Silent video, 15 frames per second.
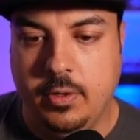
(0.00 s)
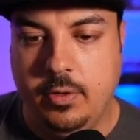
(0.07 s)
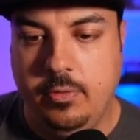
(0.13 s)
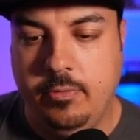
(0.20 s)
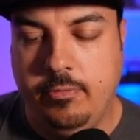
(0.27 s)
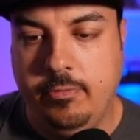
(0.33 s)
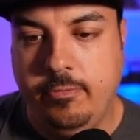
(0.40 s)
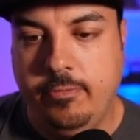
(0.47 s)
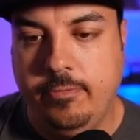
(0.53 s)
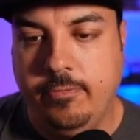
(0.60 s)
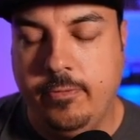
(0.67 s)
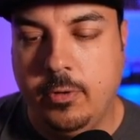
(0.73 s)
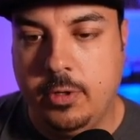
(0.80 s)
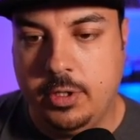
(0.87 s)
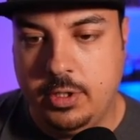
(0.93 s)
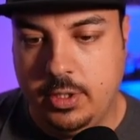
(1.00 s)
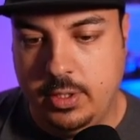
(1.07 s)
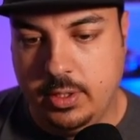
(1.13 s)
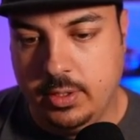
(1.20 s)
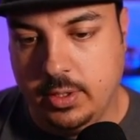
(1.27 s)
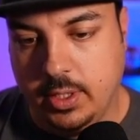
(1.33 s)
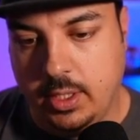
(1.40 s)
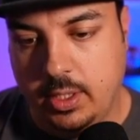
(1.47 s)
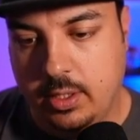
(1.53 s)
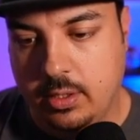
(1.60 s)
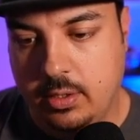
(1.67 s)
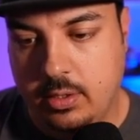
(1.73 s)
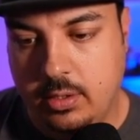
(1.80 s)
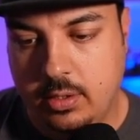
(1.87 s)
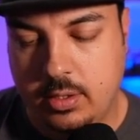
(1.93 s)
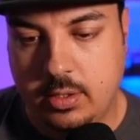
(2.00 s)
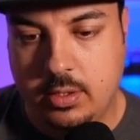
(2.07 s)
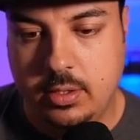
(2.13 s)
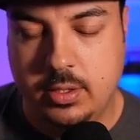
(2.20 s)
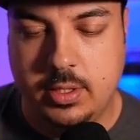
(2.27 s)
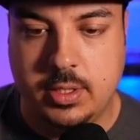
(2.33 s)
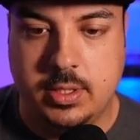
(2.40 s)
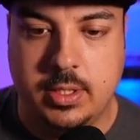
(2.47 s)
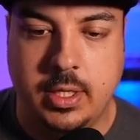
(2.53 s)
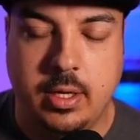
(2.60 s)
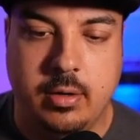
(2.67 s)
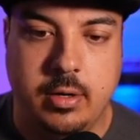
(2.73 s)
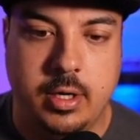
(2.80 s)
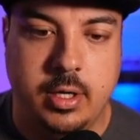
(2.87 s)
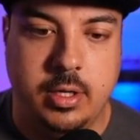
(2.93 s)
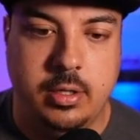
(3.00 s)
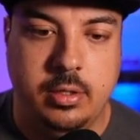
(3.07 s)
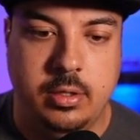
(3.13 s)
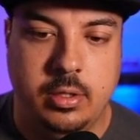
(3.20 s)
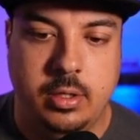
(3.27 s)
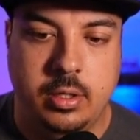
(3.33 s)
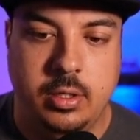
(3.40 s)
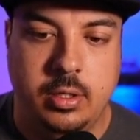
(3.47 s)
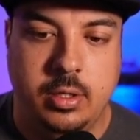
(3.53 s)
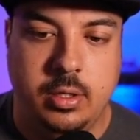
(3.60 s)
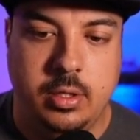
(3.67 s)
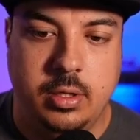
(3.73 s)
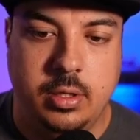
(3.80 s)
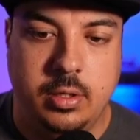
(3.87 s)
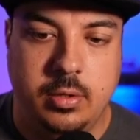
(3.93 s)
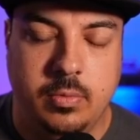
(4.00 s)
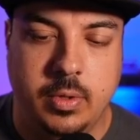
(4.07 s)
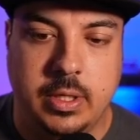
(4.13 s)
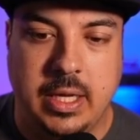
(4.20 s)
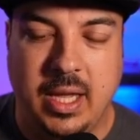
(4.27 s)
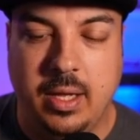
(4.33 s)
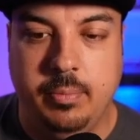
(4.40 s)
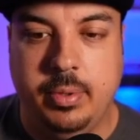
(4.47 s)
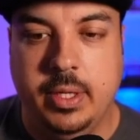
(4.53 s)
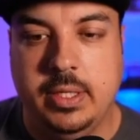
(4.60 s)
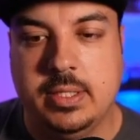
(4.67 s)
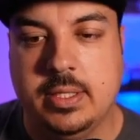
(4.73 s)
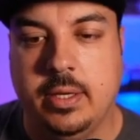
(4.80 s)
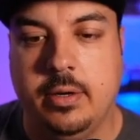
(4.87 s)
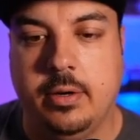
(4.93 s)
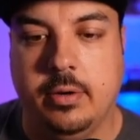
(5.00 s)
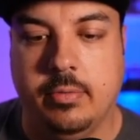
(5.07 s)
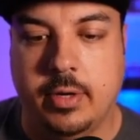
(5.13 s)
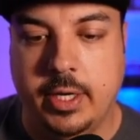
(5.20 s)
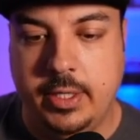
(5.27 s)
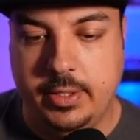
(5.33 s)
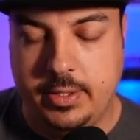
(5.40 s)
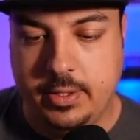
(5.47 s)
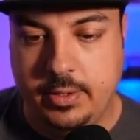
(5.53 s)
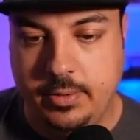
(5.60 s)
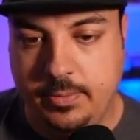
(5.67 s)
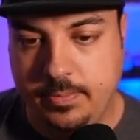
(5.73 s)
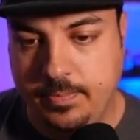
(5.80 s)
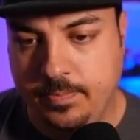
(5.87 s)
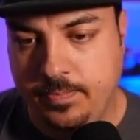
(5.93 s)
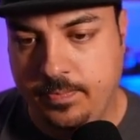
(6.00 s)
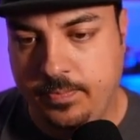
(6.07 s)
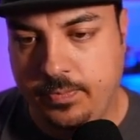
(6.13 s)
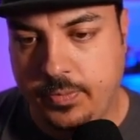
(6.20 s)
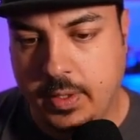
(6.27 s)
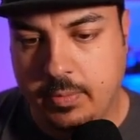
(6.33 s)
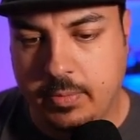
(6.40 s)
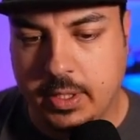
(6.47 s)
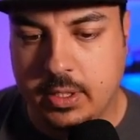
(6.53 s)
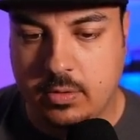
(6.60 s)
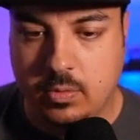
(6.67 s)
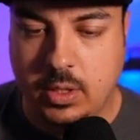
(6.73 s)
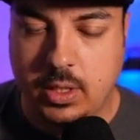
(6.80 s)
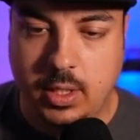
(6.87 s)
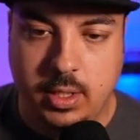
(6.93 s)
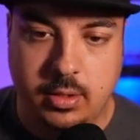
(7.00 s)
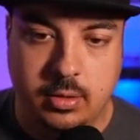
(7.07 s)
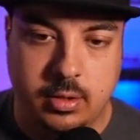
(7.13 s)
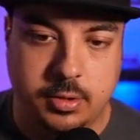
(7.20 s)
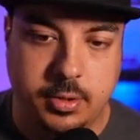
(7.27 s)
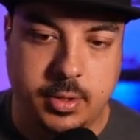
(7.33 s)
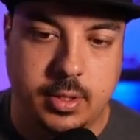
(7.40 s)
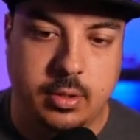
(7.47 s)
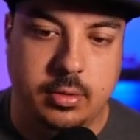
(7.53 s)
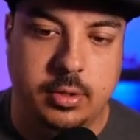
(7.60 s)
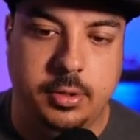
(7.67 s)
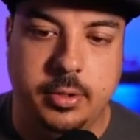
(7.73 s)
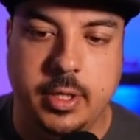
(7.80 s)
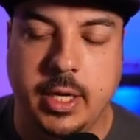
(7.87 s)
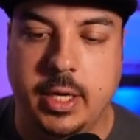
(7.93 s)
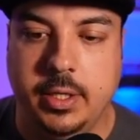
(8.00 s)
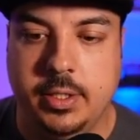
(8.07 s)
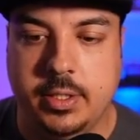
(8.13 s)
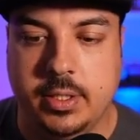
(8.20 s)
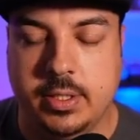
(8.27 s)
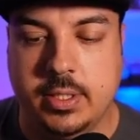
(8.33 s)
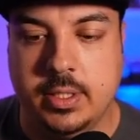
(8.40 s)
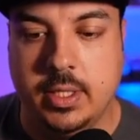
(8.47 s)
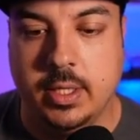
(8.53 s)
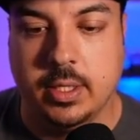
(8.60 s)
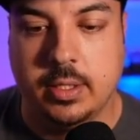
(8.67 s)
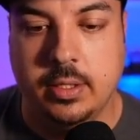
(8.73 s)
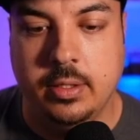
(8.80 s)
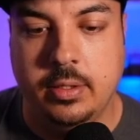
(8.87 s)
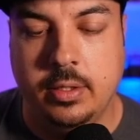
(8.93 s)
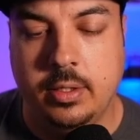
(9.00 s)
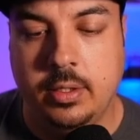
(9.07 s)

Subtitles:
Unfortunately, Sarah, we can't play Sarah right because we need Luke Cage to stick.